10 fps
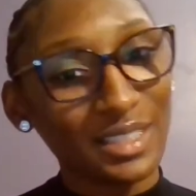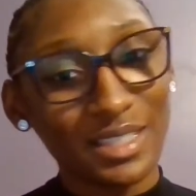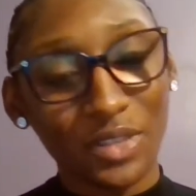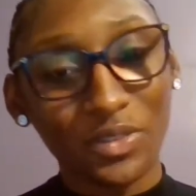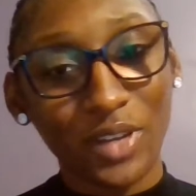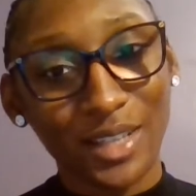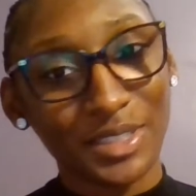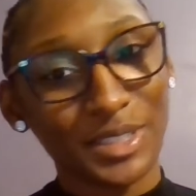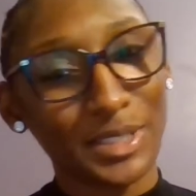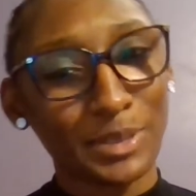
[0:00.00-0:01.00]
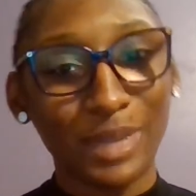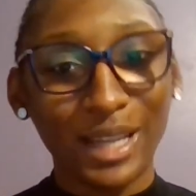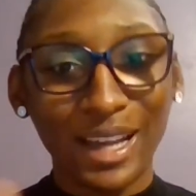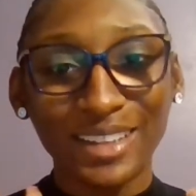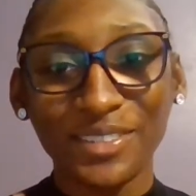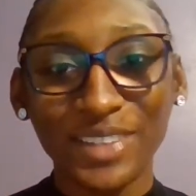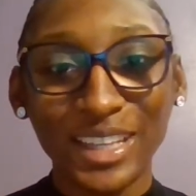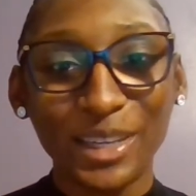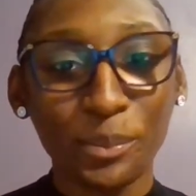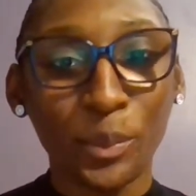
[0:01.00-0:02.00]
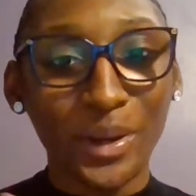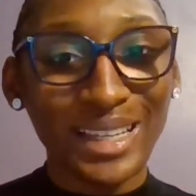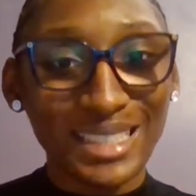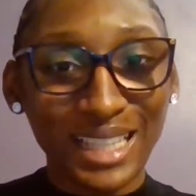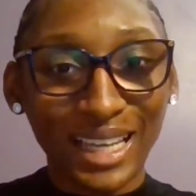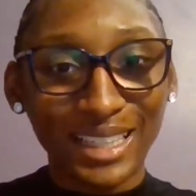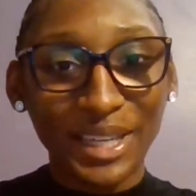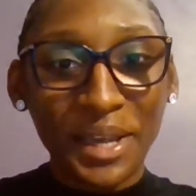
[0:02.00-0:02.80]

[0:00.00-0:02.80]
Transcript: self conscious because I'm like I never had braids like